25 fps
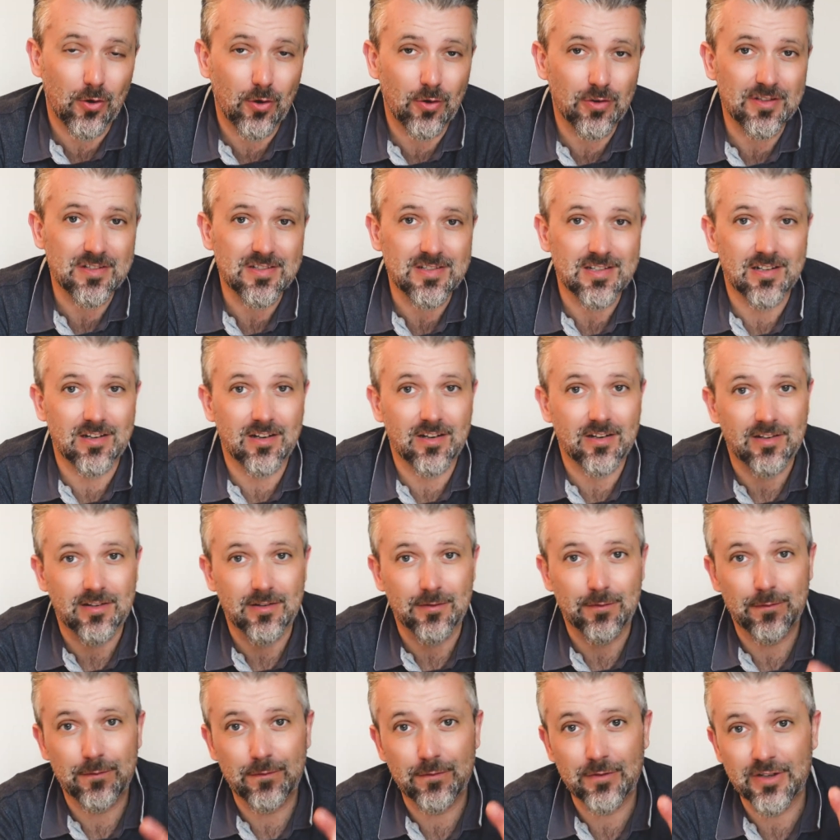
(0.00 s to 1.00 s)
honestly like
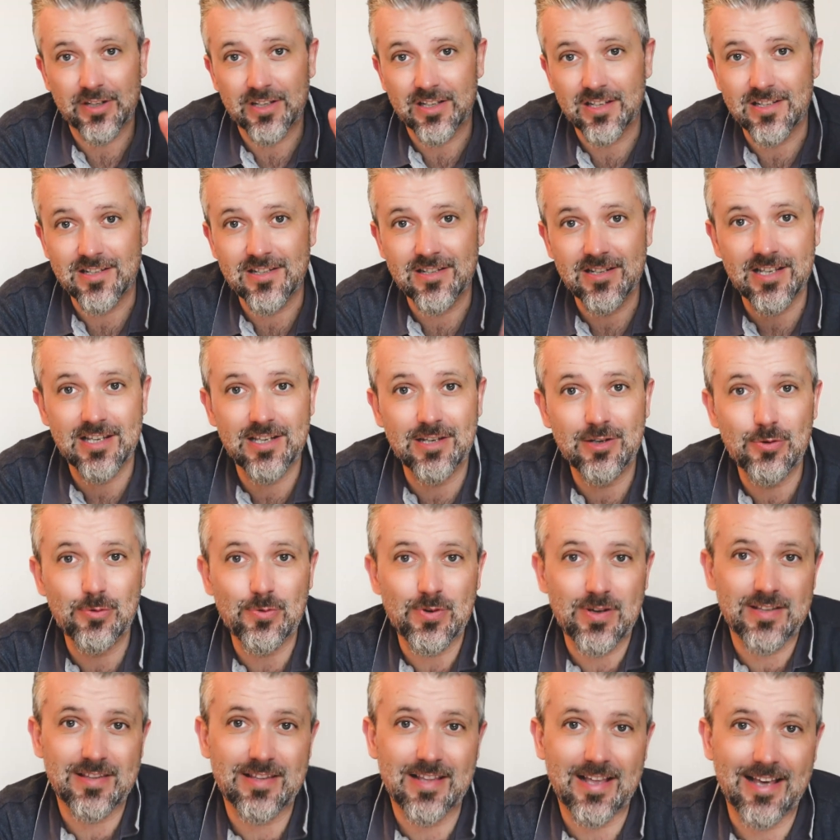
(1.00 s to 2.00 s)
a freaking needle
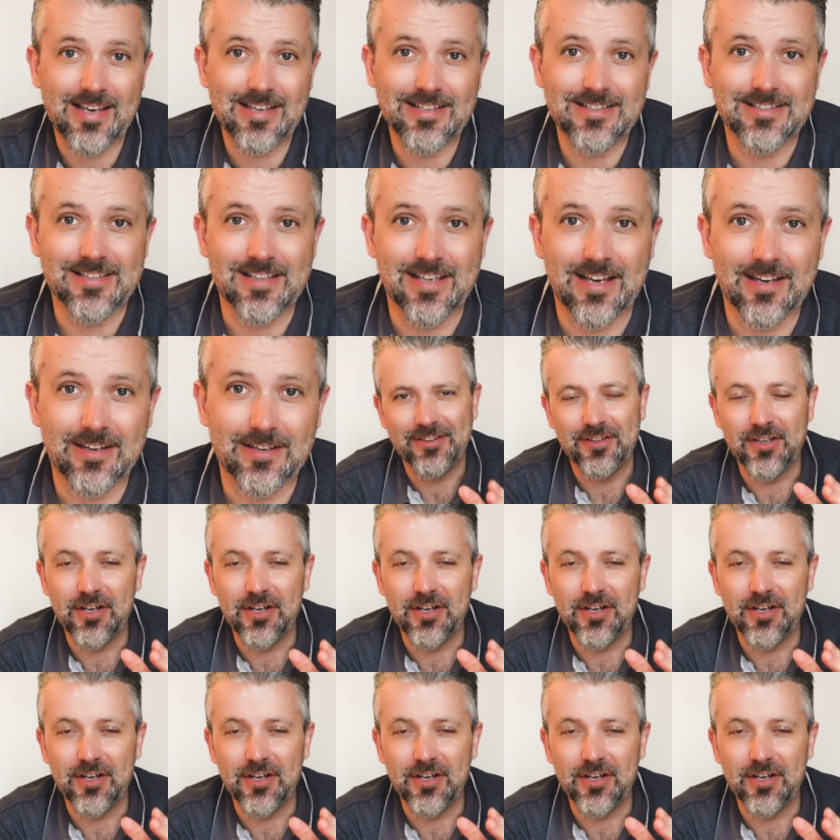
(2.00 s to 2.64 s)
in the haystack.